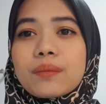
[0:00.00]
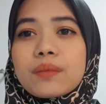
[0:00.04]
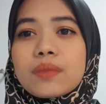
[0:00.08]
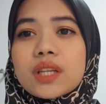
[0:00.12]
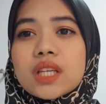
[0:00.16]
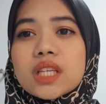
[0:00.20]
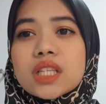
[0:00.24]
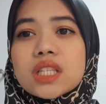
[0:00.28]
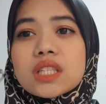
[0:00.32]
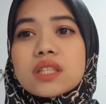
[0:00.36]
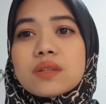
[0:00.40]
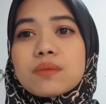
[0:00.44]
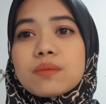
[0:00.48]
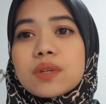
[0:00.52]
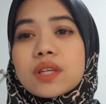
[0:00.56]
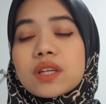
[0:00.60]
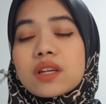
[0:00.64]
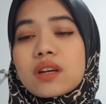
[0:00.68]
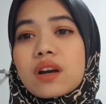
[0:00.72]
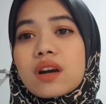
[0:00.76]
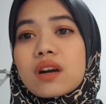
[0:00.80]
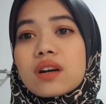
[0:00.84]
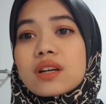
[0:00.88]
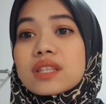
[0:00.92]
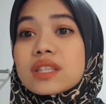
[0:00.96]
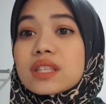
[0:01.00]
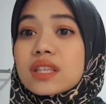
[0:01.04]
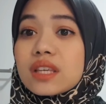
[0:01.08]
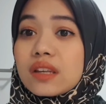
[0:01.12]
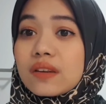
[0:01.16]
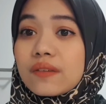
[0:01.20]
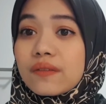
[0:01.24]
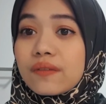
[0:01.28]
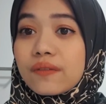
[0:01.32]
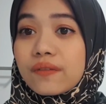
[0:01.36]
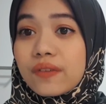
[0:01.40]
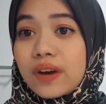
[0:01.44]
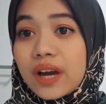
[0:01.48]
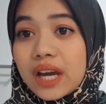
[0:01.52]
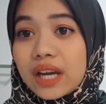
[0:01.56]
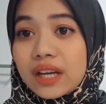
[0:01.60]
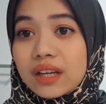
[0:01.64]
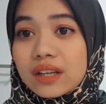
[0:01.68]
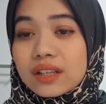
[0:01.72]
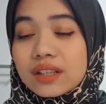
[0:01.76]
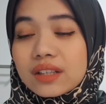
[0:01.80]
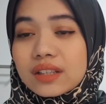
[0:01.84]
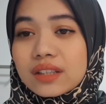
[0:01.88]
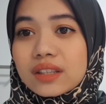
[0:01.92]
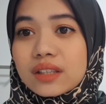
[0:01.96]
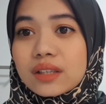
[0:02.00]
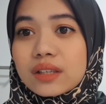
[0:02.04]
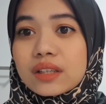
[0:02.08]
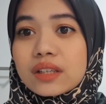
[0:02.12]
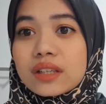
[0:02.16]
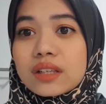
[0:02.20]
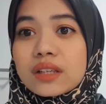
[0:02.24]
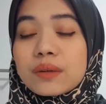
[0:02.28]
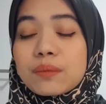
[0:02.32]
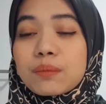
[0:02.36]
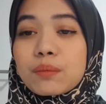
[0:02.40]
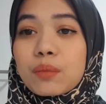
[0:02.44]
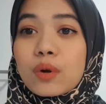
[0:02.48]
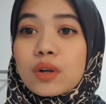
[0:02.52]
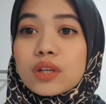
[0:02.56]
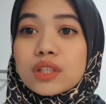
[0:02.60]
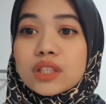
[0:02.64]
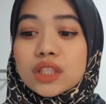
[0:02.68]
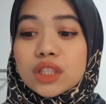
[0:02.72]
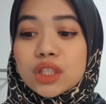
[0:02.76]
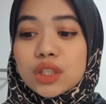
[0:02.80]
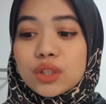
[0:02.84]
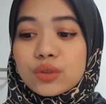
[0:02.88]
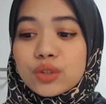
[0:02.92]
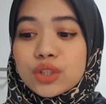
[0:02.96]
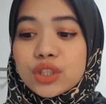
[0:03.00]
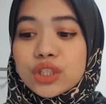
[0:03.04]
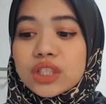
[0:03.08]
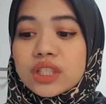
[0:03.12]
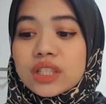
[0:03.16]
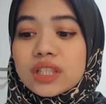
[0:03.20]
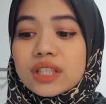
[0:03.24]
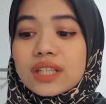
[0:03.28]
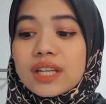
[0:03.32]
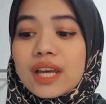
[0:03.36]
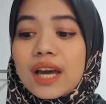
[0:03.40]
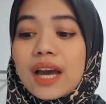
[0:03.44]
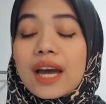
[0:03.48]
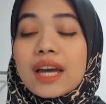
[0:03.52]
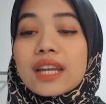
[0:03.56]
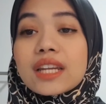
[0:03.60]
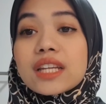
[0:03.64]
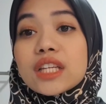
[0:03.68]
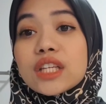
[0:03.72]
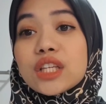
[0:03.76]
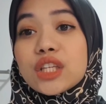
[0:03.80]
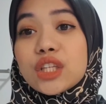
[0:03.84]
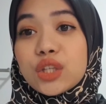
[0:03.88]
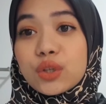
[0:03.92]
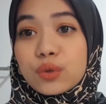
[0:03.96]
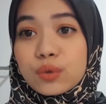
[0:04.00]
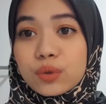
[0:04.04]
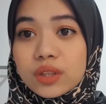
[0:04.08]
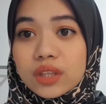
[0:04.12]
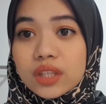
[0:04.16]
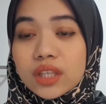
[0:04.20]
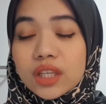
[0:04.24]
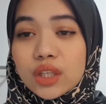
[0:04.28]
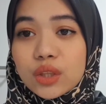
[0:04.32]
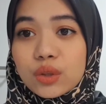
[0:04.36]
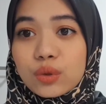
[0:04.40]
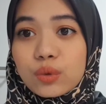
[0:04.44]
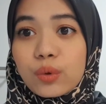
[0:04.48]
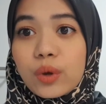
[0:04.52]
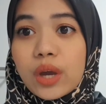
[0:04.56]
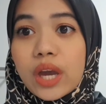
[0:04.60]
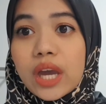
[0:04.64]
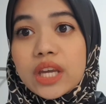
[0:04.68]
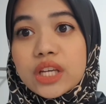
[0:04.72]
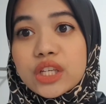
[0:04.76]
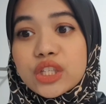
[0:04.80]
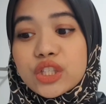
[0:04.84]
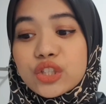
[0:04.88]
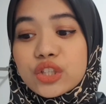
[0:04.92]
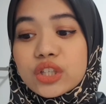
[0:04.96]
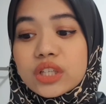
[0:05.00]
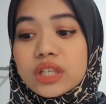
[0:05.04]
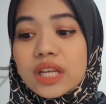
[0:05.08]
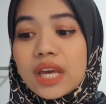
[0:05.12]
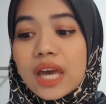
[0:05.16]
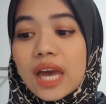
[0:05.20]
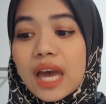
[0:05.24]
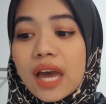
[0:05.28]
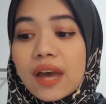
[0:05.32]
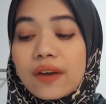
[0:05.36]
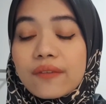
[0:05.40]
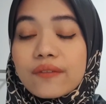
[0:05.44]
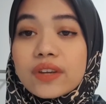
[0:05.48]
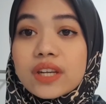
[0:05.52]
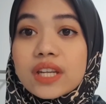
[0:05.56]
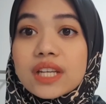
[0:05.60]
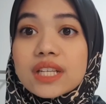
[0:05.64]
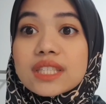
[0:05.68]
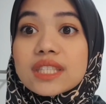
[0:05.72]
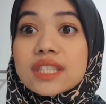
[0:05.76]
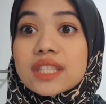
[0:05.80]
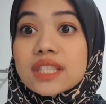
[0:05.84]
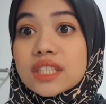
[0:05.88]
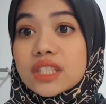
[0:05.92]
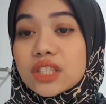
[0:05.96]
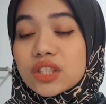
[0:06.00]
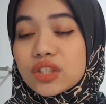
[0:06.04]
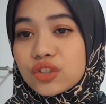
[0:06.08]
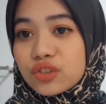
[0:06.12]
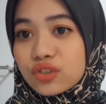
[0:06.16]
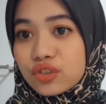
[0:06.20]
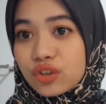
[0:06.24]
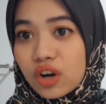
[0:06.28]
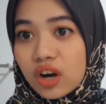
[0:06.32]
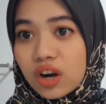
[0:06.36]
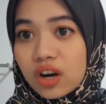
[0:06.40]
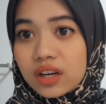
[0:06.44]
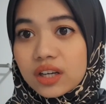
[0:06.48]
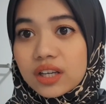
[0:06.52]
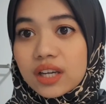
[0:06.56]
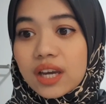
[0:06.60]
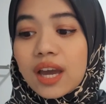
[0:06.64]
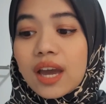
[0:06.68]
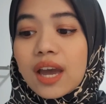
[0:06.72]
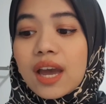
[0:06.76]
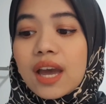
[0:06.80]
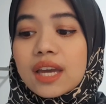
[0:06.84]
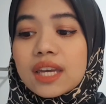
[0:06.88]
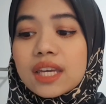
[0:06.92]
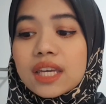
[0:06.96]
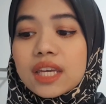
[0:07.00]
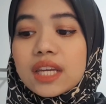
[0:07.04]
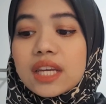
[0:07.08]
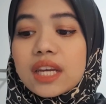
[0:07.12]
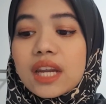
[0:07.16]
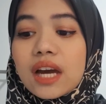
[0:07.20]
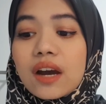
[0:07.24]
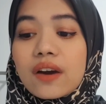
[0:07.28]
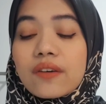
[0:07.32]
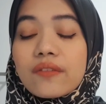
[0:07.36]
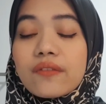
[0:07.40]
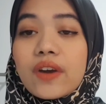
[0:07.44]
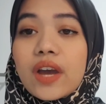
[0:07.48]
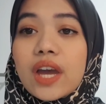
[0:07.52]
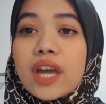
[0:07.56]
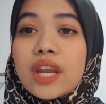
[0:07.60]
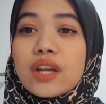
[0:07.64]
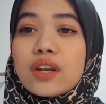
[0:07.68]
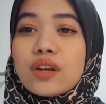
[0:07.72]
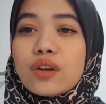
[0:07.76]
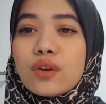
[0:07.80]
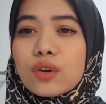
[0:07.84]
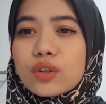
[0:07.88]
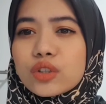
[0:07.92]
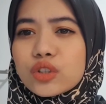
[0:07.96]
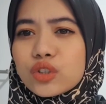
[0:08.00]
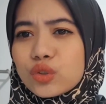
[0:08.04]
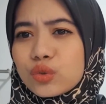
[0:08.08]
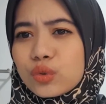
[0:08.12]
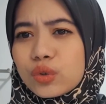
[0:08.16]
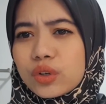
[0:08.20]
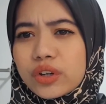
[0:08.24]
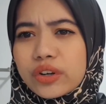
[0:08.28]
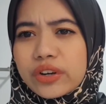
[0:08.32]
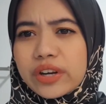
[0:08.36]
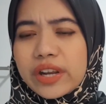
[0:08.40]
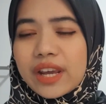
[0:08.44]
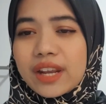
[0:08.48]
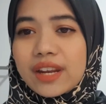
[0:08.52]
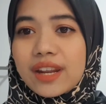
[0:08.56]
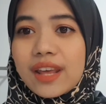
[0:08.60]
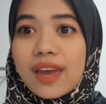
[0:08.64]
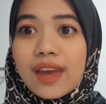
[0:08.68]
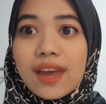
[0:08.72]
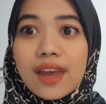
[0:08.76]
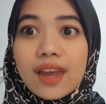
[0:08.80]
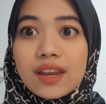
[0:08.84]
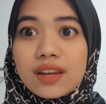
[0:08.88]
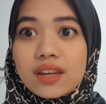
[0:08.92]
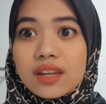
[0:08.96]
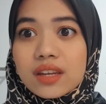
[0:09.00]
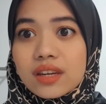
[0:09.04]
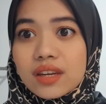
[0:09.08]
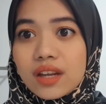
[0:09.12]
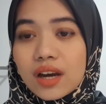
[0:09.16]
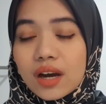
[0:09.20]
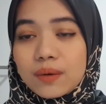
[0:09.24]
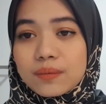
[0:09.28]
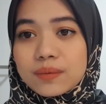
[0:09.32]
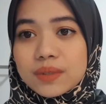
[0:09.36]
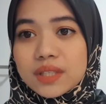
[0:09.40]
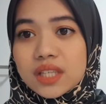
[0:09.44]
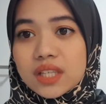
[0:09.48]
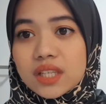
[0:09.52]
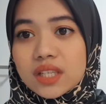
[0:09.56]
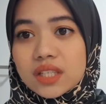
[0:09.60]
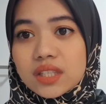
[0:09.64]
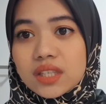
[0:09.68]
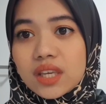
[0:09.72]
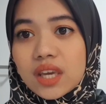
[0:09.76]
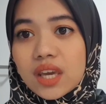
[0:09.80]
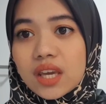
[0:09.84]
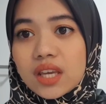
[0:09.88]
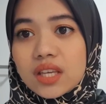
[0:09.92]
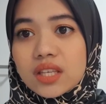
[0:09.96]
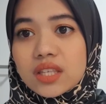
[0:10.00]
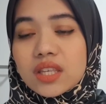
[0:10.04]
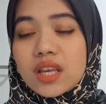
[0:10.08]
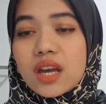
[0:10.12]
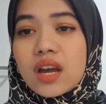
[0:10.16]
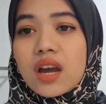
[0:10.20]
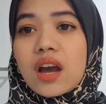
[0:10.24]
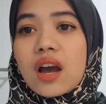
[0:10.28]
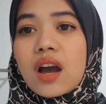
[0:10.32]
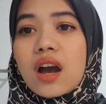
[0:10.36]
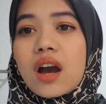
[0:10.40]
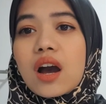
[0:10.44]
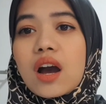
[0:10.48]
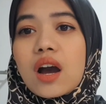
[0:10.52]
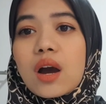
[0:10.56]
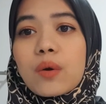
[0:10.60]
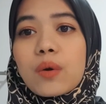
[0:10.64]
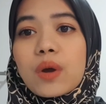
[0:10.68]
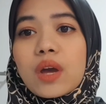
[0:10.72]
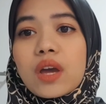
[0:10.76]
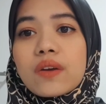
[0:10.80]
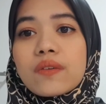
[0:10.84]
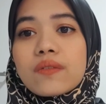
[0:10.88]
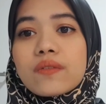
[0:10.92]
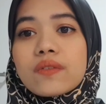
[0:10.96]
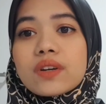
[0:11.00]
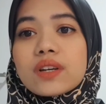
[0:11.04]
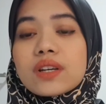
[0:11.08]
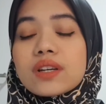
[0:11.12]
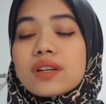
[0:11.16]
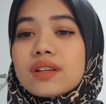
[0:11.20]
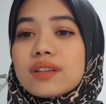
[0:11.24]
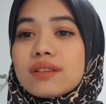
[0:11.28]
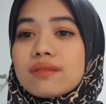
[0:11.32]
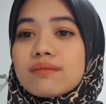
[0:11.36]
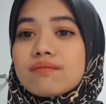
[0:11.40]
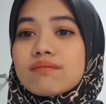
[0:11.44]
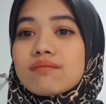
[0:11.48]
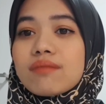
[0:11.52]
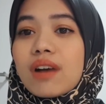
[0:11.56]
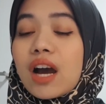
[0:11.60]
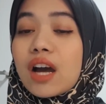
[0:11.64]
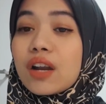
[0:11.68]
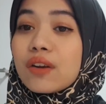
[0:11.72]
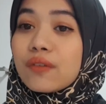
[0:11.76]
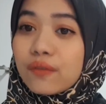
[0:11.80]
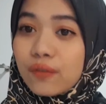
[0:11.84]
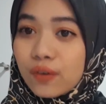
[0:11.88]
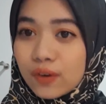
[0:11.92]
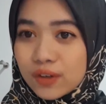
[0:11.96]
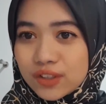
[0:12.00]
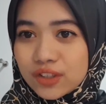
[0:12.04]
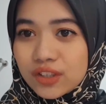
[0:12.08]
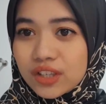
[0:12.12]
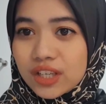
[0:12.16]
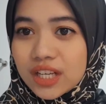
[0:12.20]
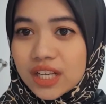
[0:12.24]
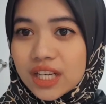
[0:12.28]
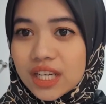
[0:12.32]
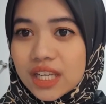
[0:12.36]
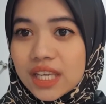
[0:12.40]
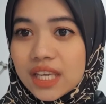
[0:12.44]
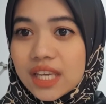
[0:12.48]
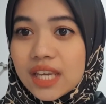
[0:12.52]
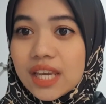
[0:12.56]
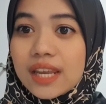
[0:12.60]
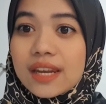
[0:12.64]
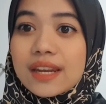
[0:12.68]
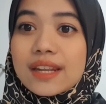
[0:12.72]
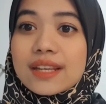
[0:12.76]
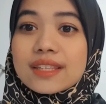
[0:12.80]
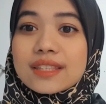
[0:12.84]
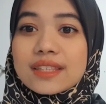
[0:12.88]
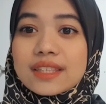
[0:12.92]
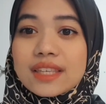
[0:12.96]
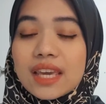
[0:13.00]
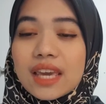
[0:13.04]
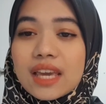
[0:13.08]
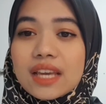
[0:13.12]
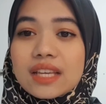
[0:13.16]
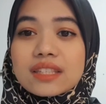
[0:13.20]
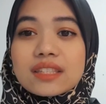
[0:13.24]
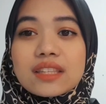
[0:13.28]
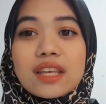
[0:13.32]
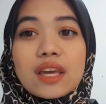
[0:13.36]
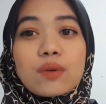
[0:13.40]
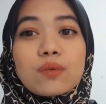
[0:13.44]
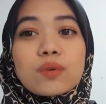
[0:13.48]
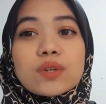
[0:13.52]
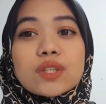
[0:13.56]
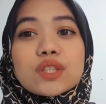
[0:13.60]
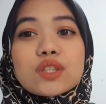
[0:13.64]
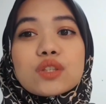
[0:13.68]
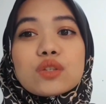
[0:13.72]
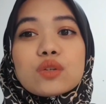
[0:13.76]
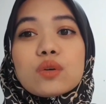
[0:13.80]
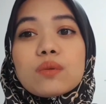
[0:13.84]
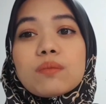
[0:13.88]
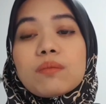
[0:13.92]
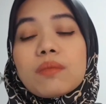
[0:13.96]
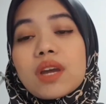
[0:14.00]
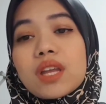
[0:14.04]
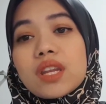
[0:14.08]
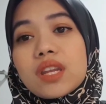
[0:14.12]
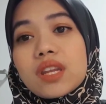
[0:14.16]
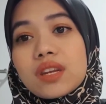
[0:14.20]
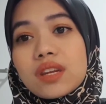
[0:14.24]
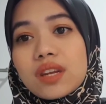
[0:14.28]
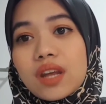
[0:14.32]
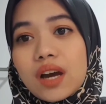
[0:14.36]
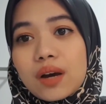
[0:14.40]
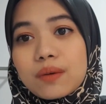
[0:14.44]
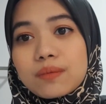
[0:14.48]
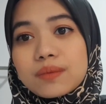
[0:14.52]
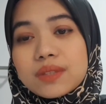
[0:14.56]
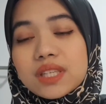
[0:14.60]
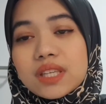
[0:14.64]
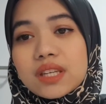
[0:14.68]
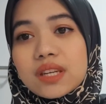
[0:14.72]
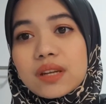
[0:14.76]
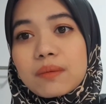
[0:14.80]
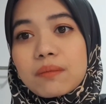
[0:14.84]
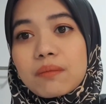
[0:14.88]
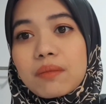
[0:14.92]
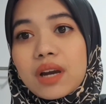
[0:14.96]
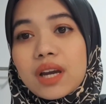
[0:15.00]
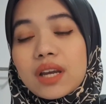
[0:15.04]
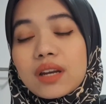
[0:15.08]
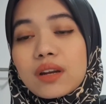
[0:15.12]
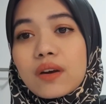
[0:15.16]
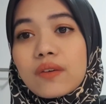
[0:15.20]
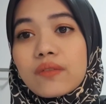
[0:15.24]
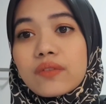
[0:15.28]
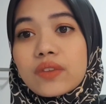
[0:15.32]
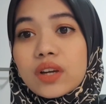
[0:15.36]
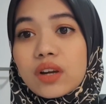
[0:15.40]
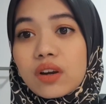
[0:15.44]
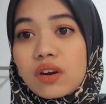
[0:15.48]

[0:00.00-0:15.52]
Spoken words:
This is because, in fact, the prosecution had a duty to ensure the evidence is strong enough and not to create any doubts in this case. However, unfortunately, in this case, there were too many doubts in the mind of the